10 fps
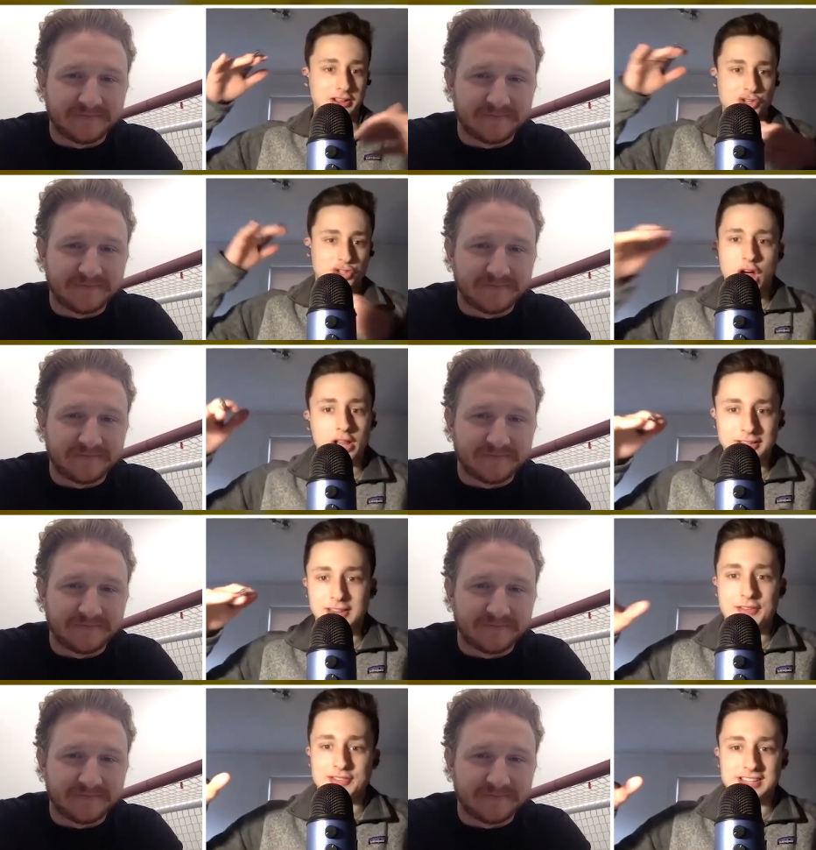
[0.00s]
Speaker 1: solid
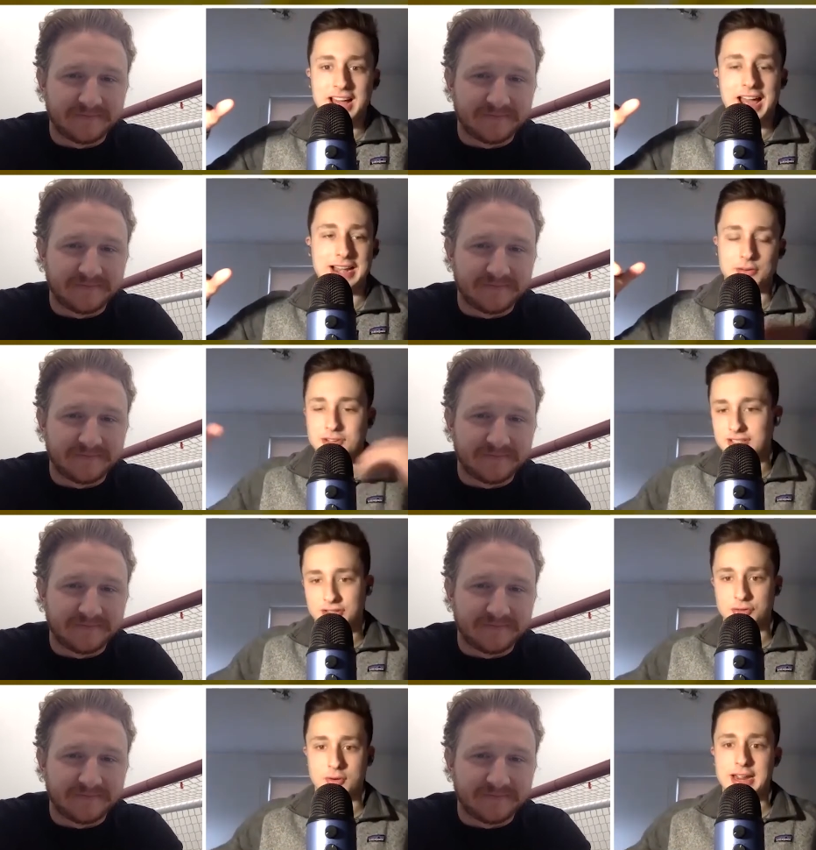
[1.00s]
left side.
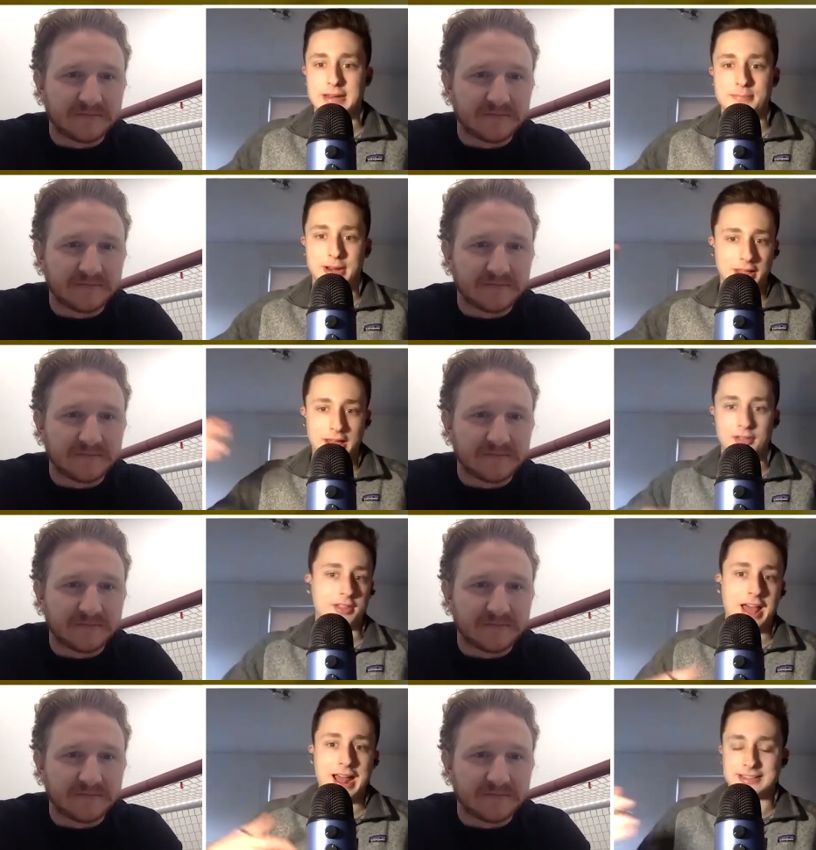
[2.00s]
Grzelcyk's great, but other than
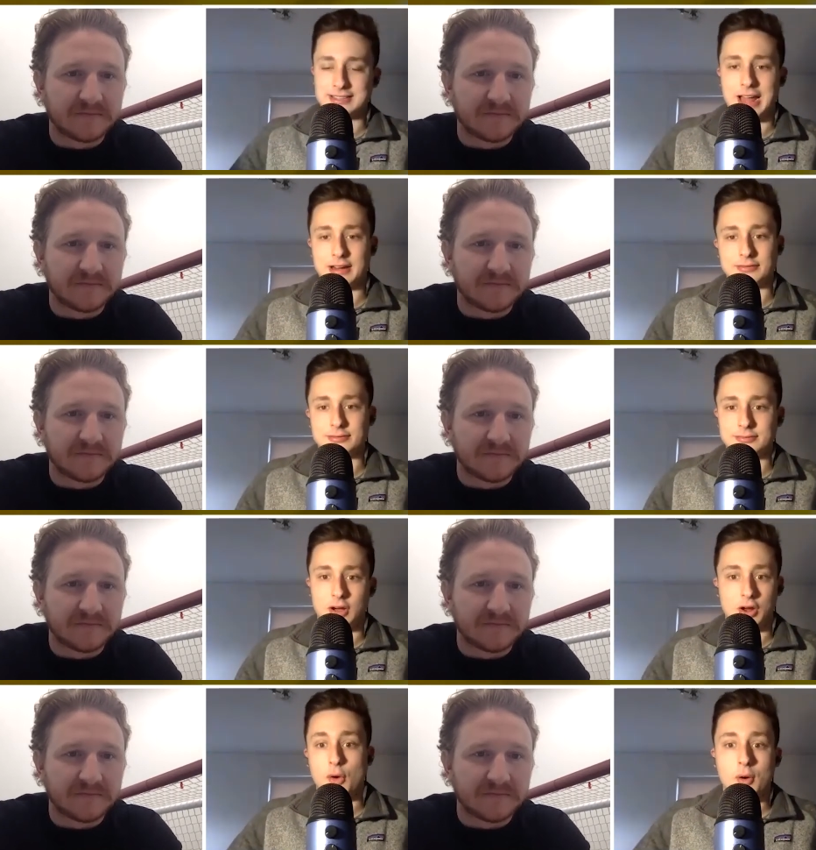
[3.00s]
that, it's kind of
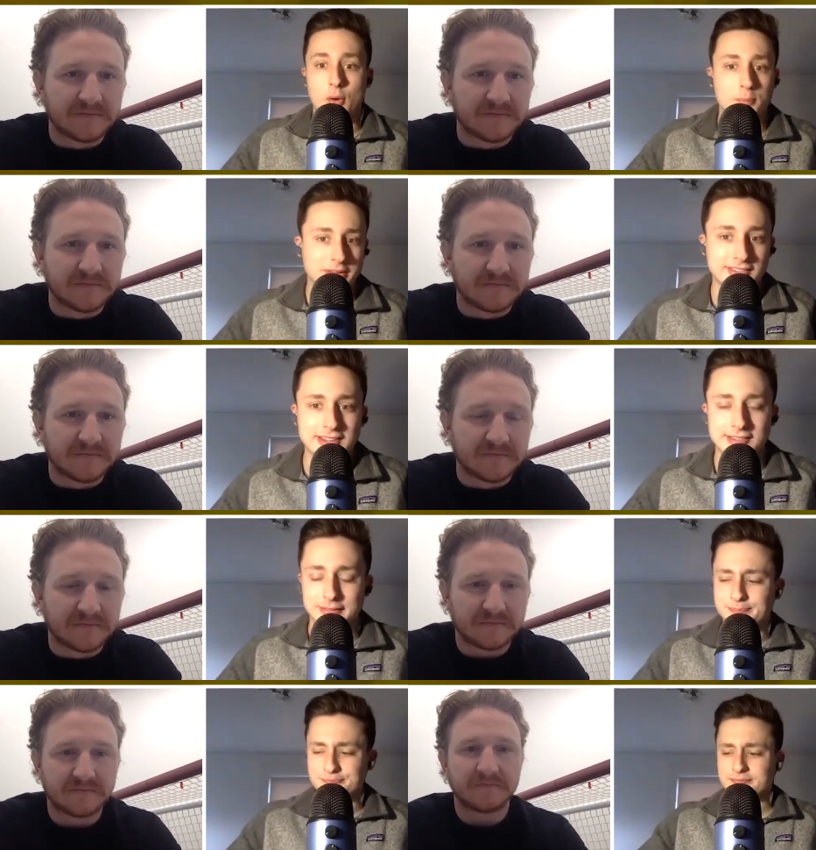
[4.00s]
an open
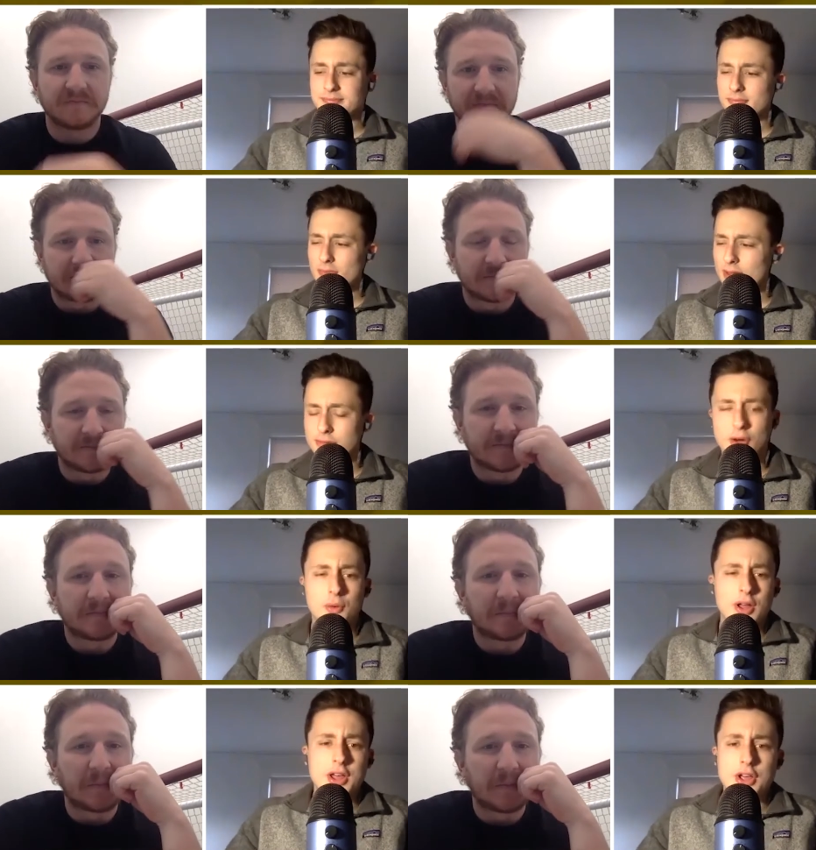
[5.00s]
season.
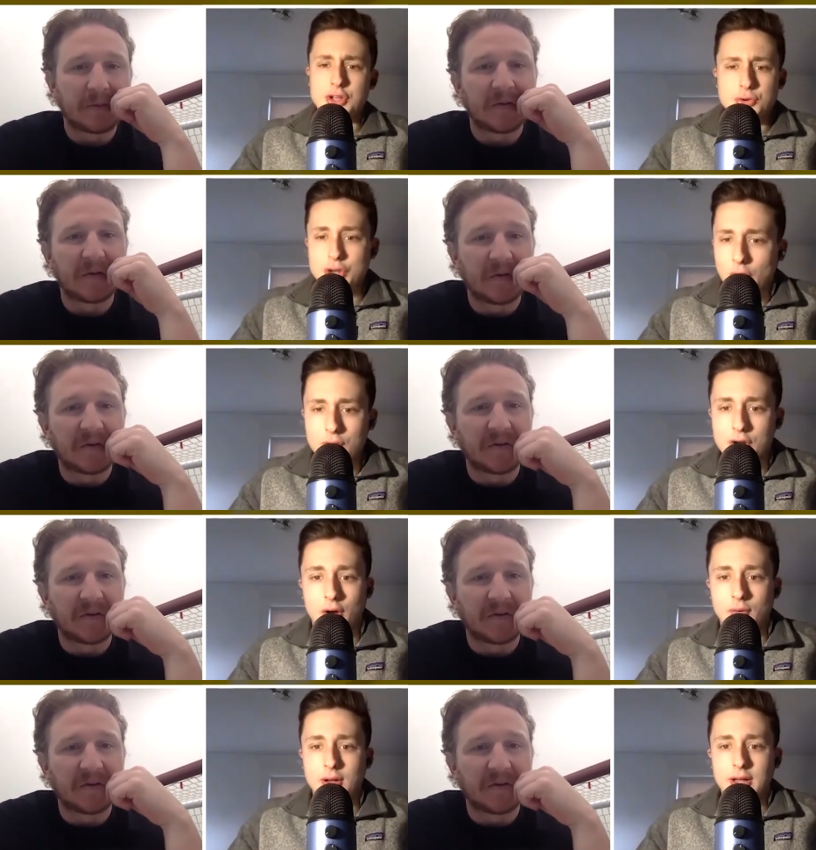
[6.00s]
So you don't
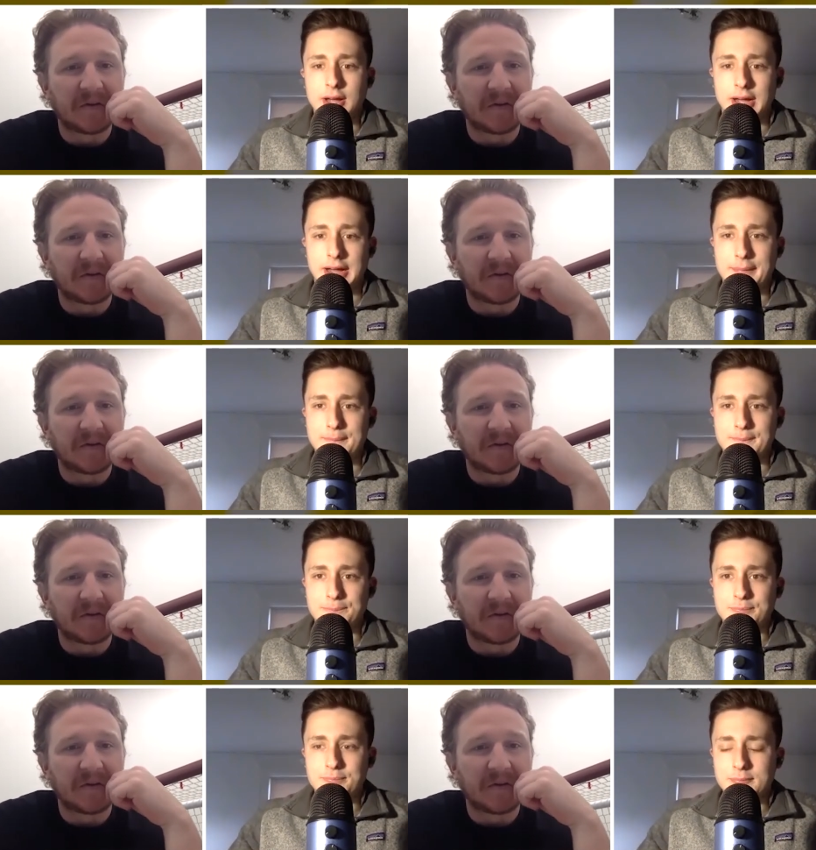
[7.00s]
know um,
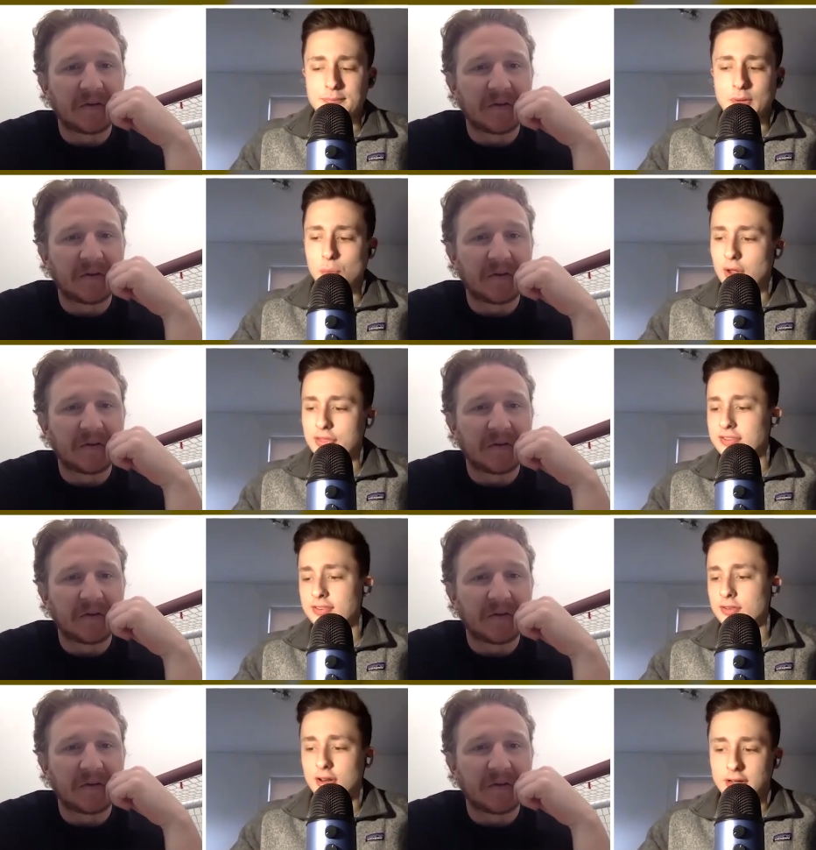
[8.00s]
what this
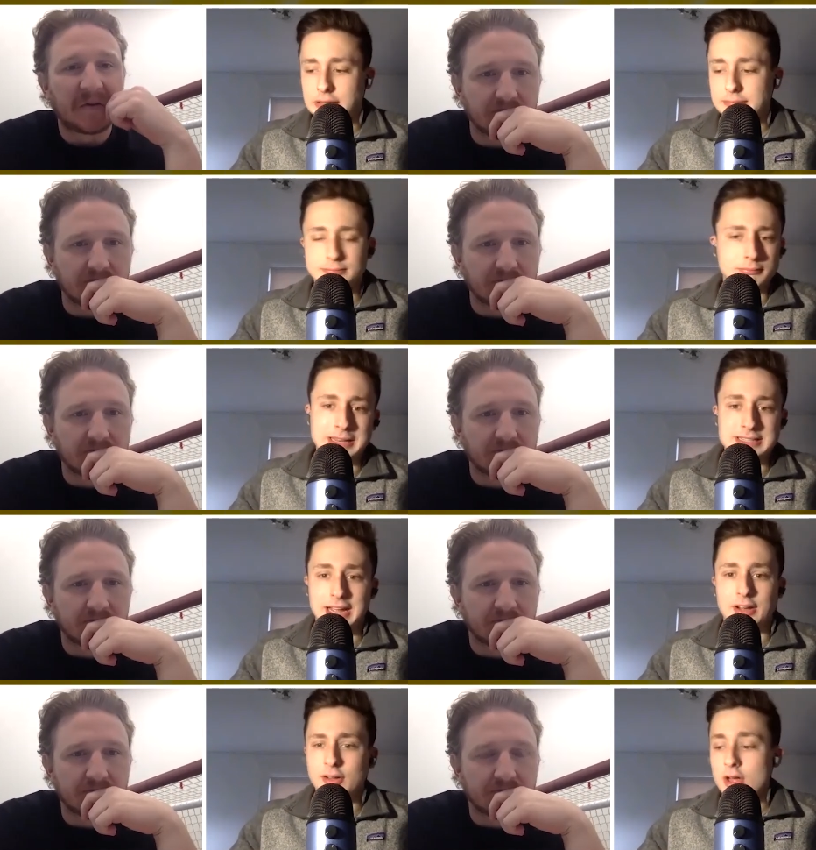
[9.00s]
is going to
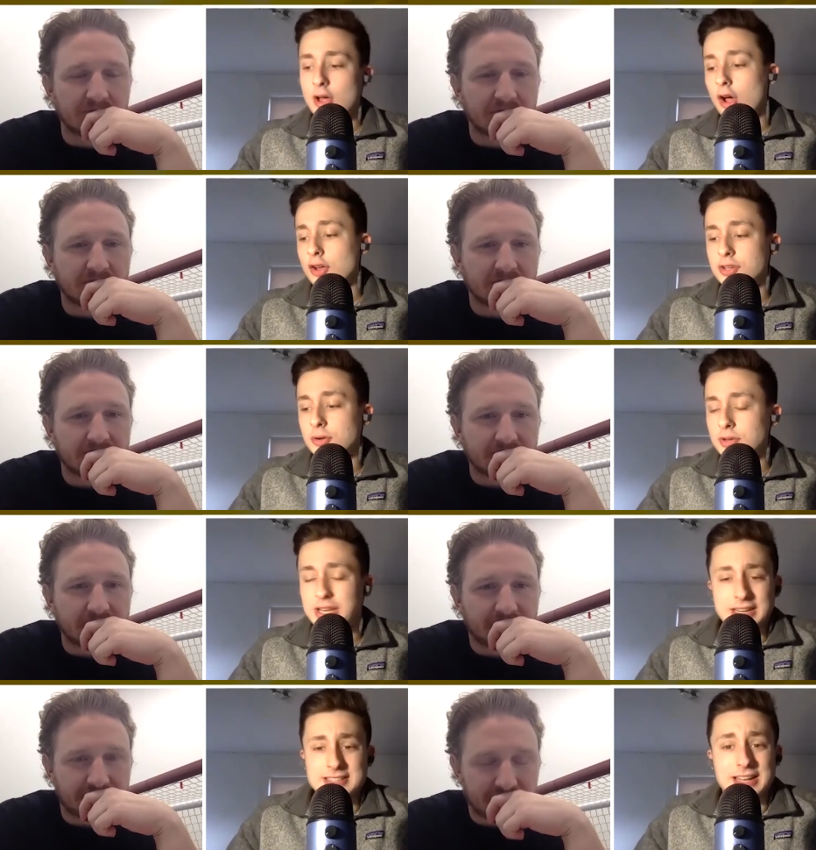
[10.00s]
entail. Also, you
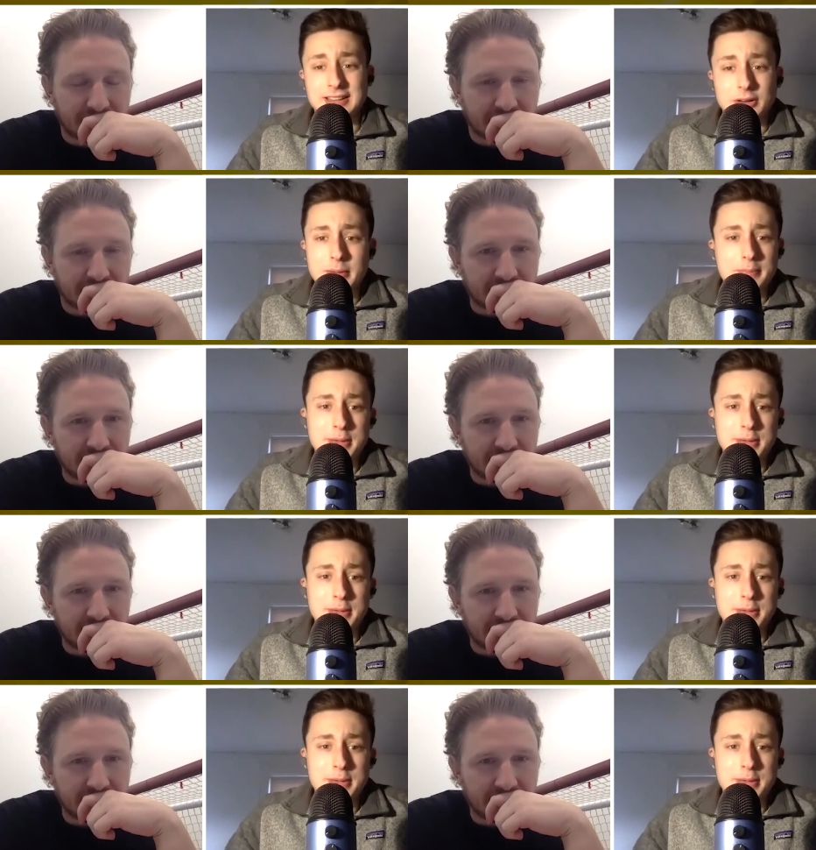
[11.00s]
needed to get a little bit